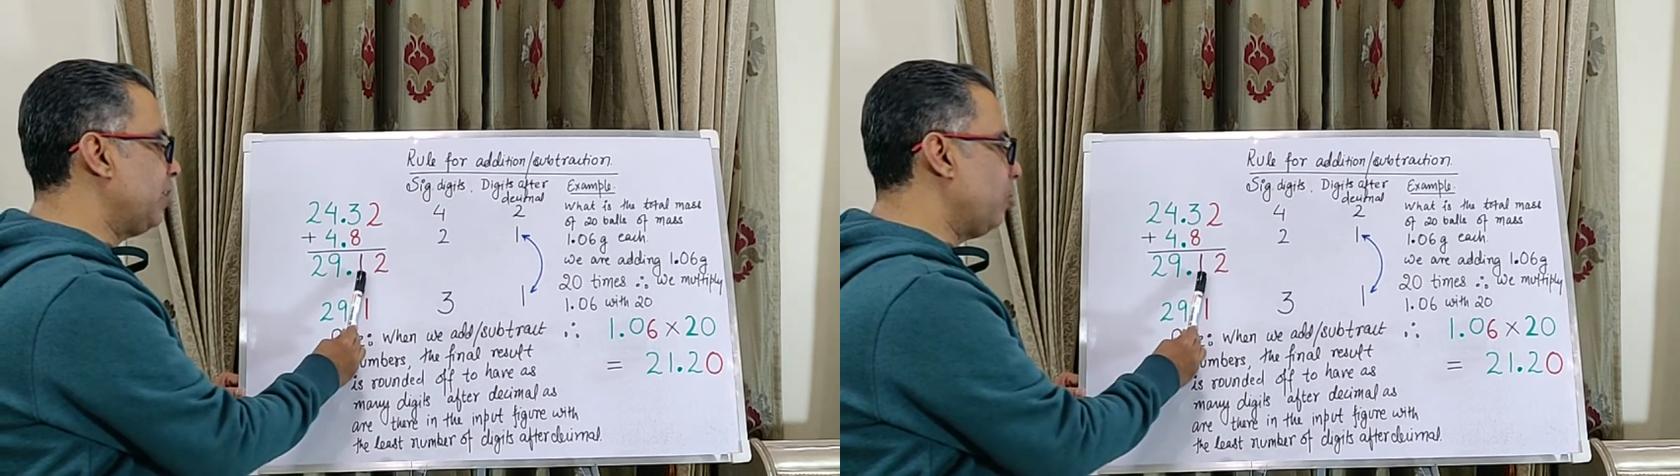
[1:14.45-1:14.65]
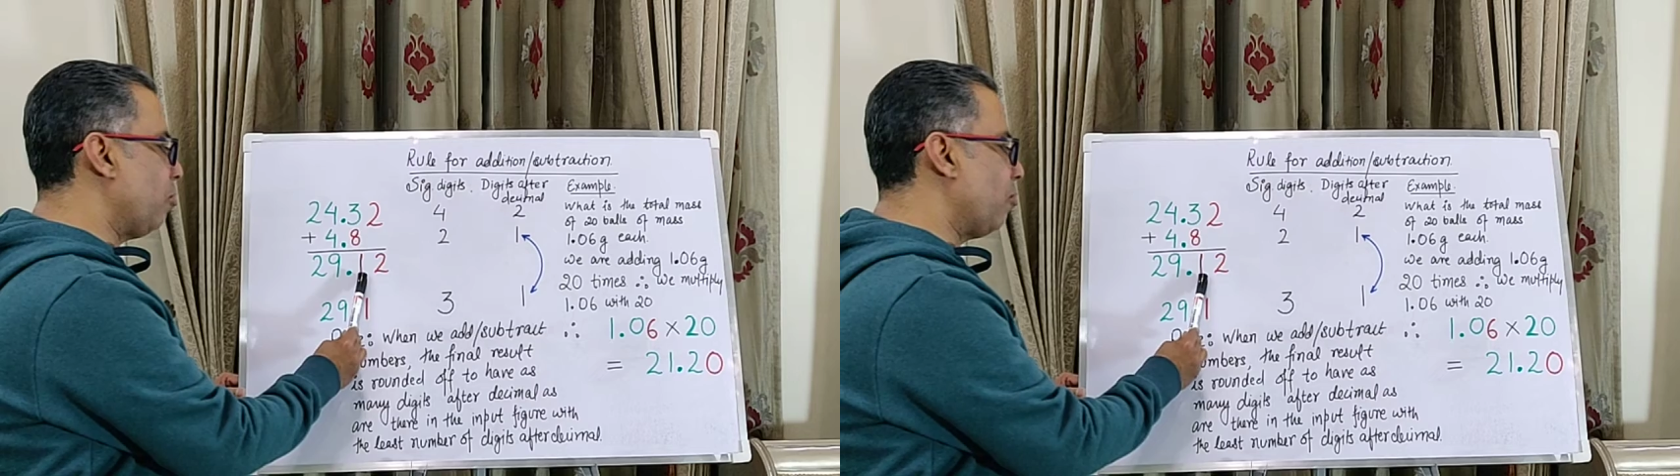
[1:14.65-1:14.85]

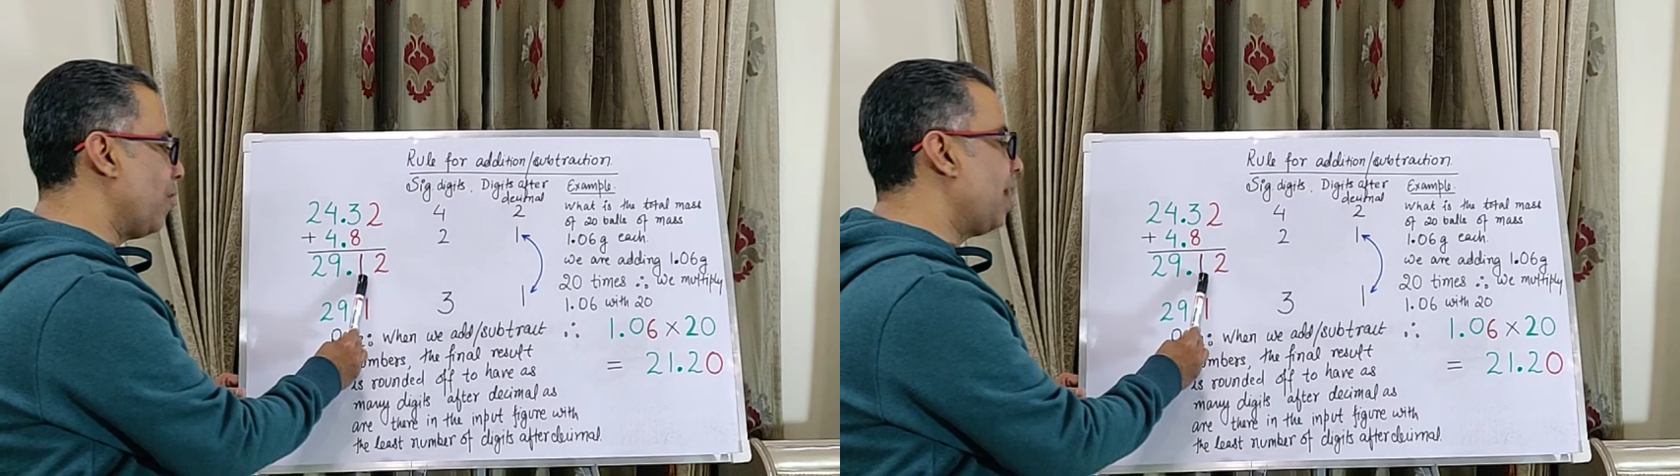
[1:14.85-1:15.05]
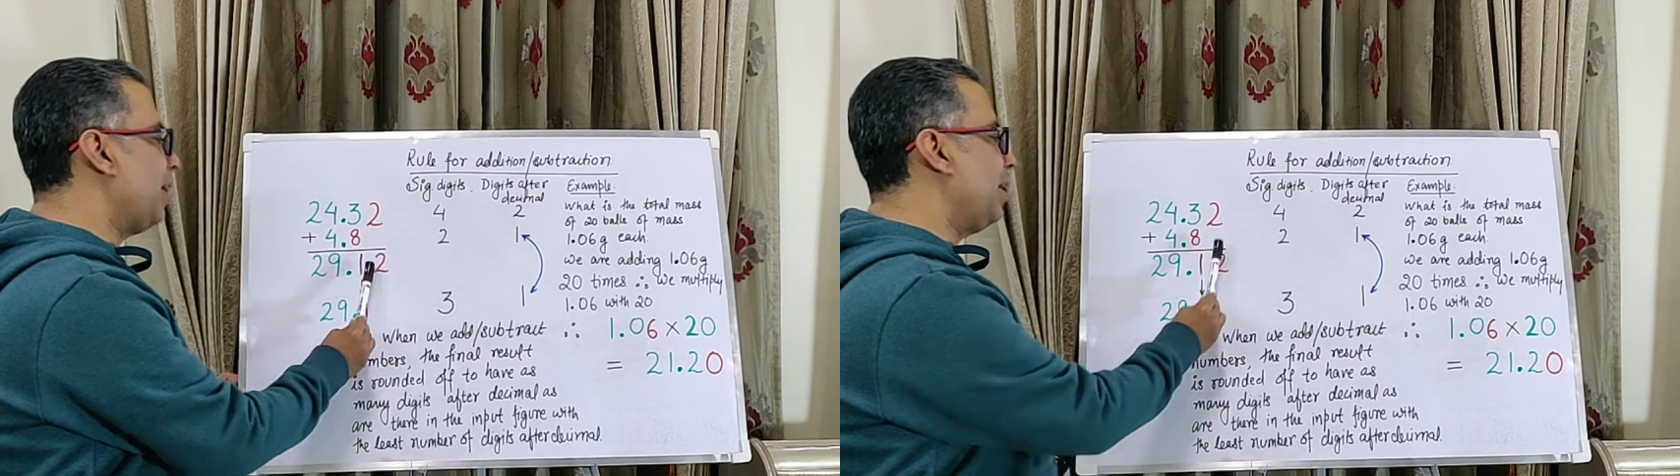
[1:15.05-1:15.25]
so
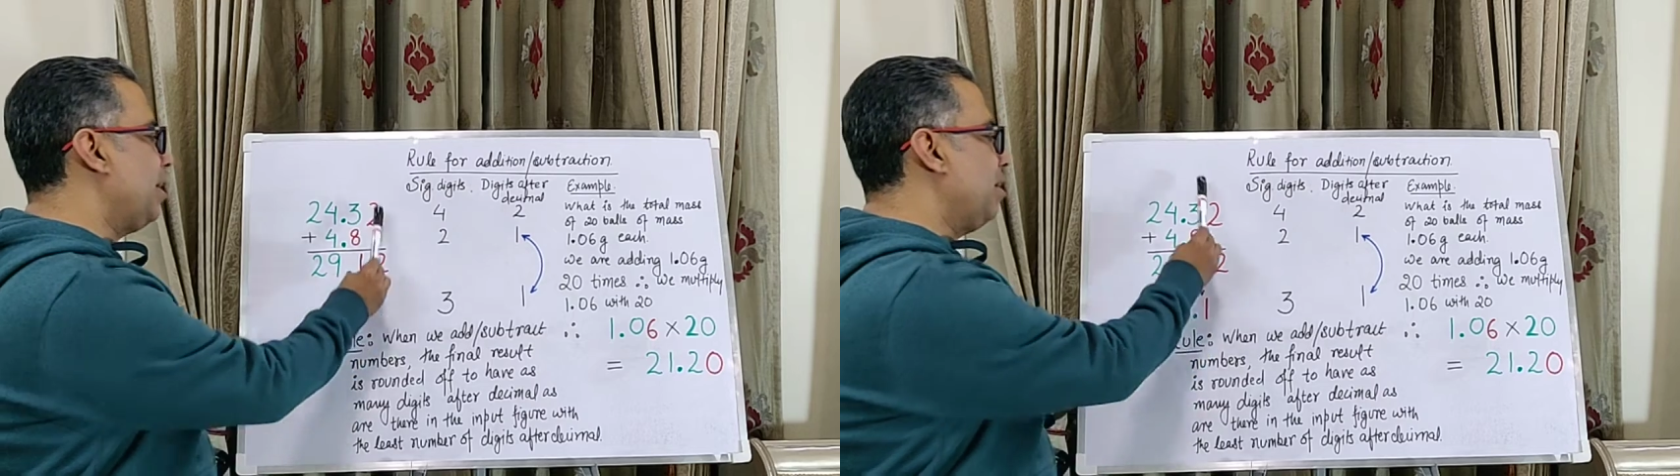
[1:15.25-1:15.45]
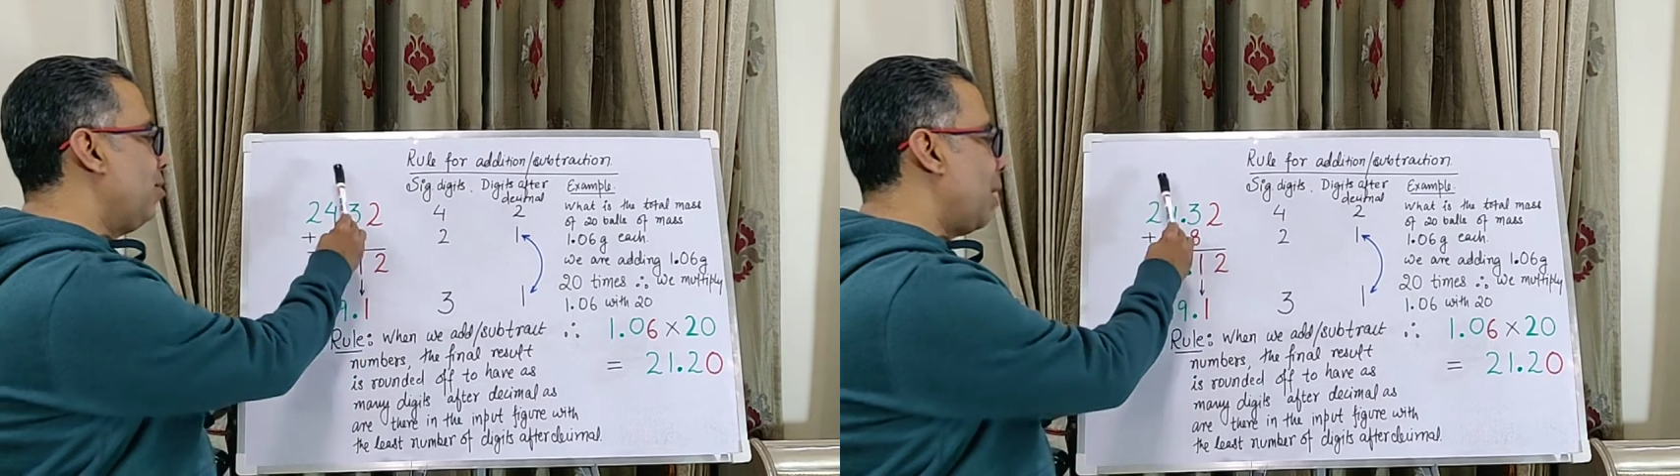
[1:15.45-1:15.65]

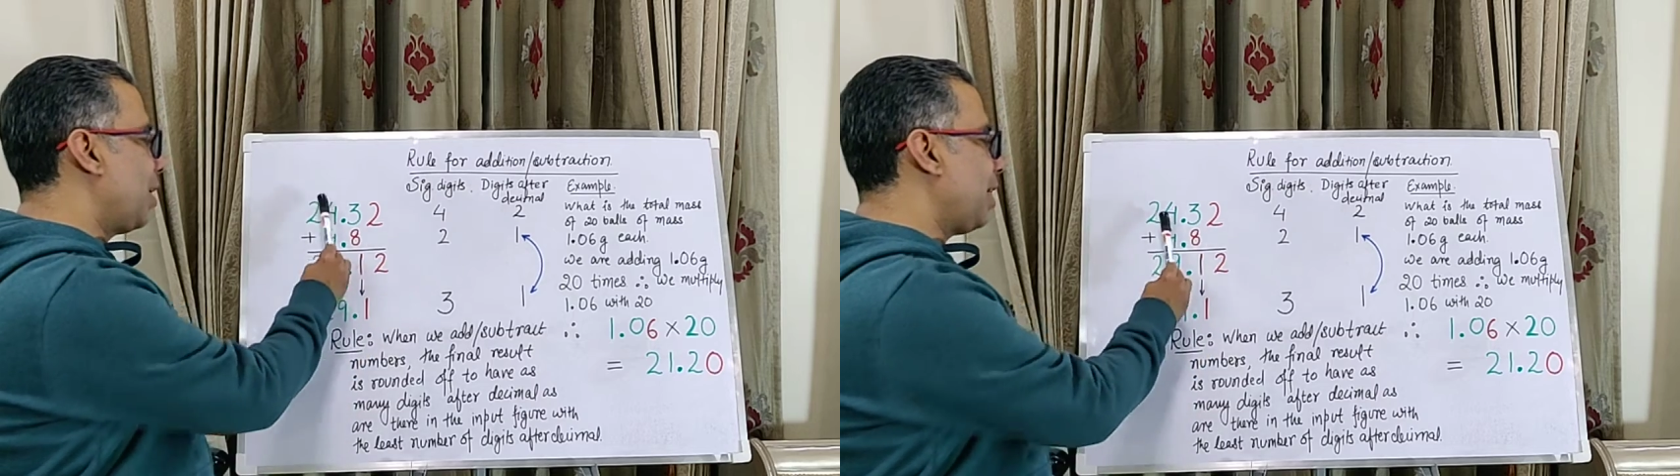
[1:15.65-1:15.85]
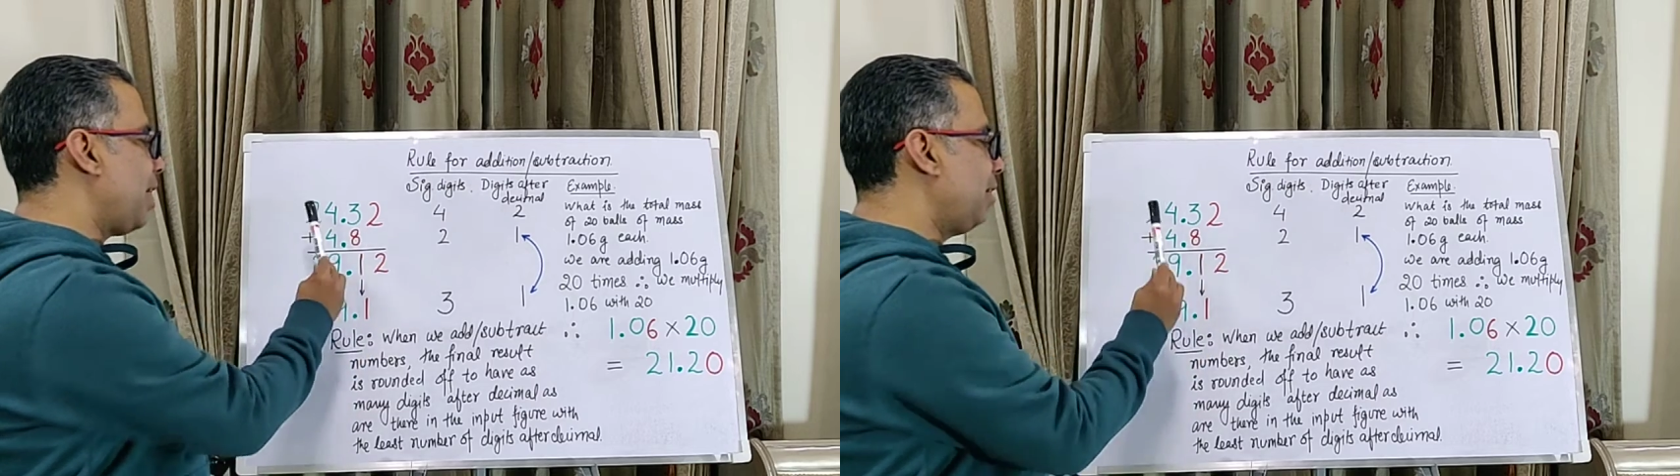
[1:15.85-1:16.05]
1
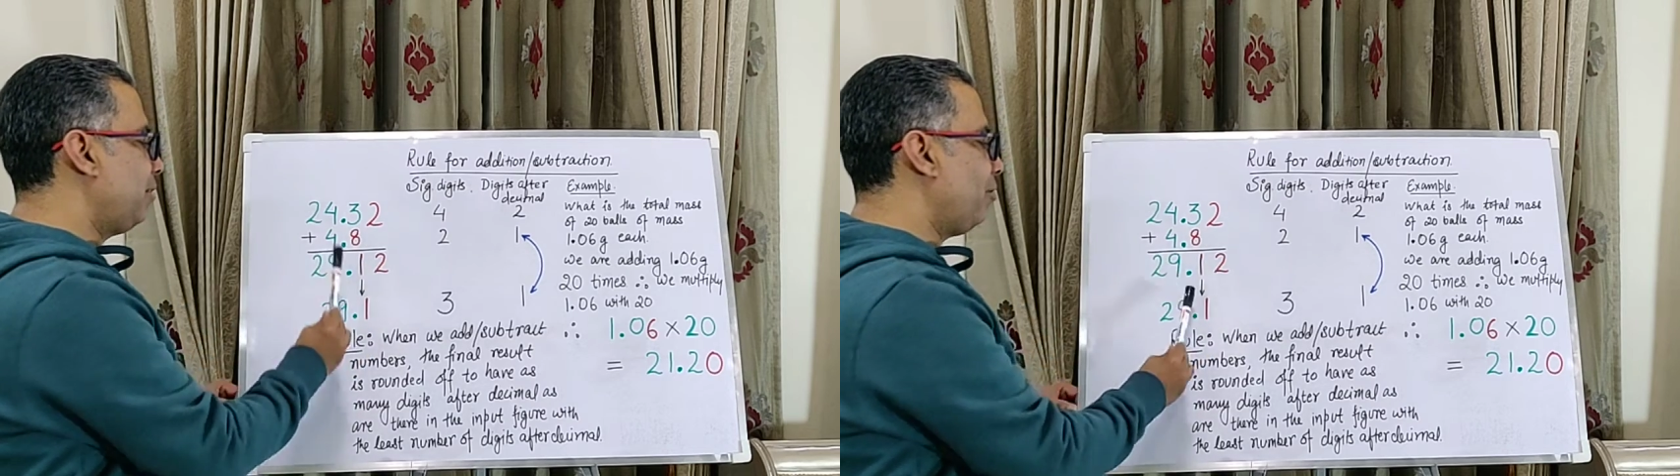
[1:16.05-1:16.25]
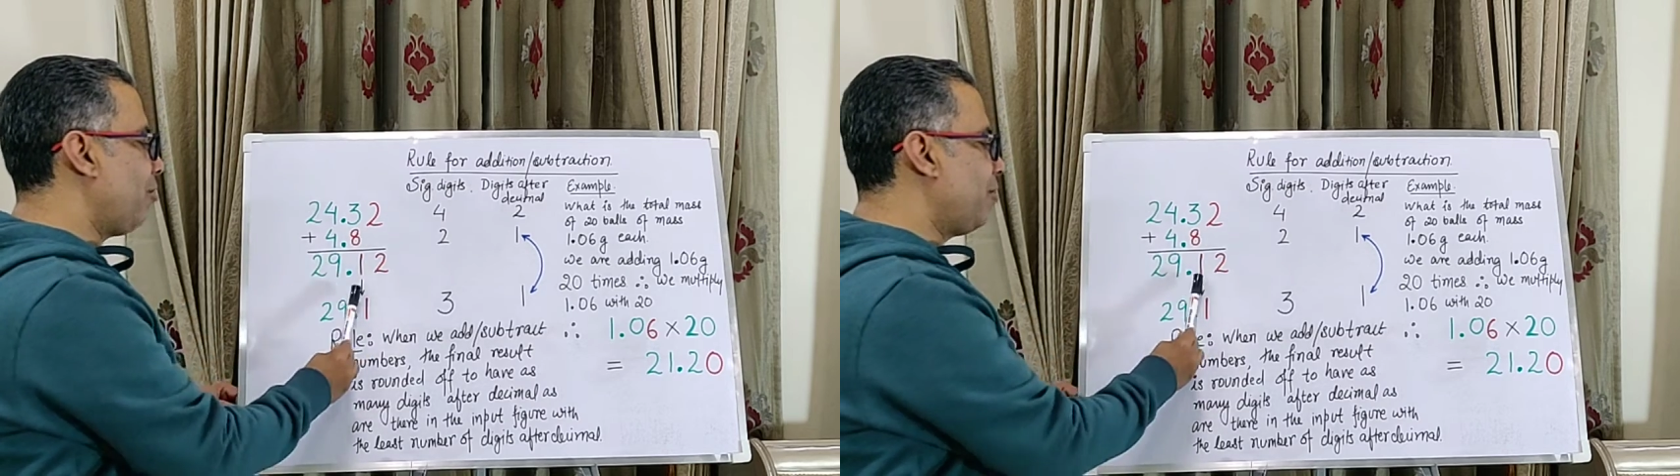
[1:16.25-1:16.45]
carries
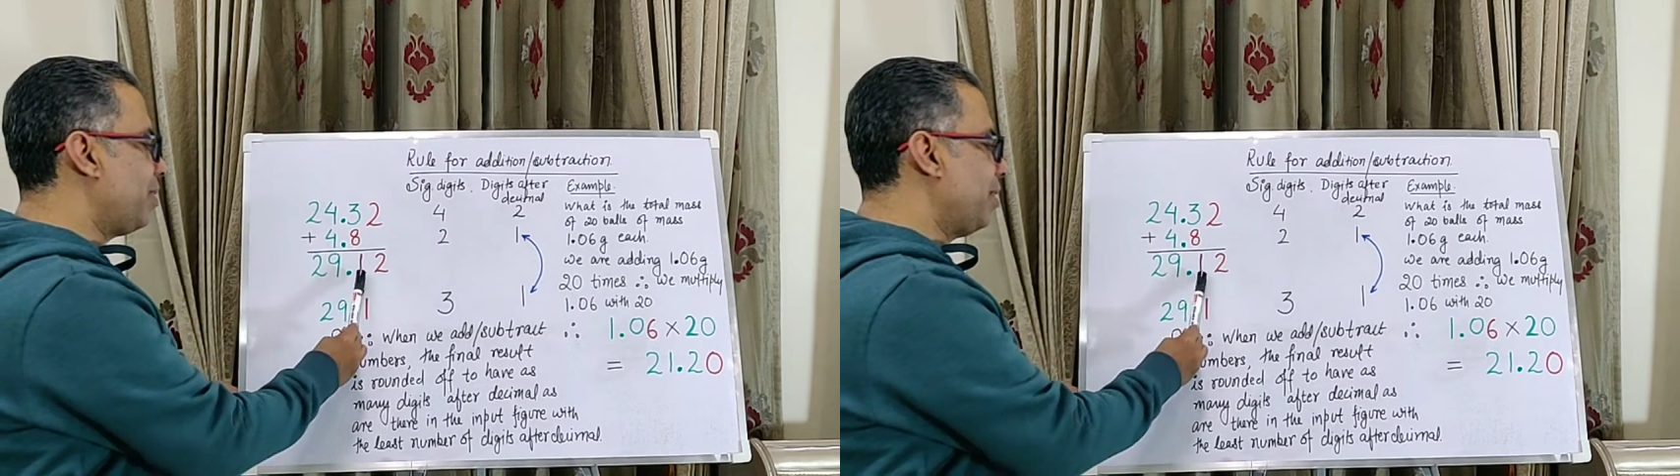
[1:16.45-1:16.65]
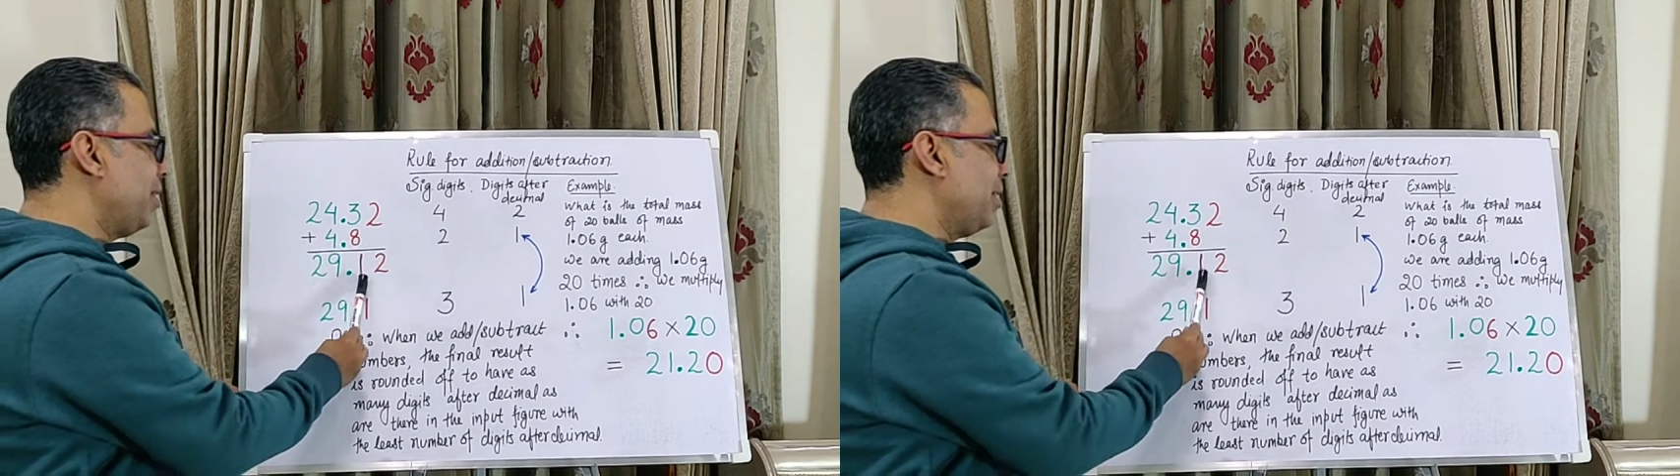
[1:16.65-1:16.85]
forward.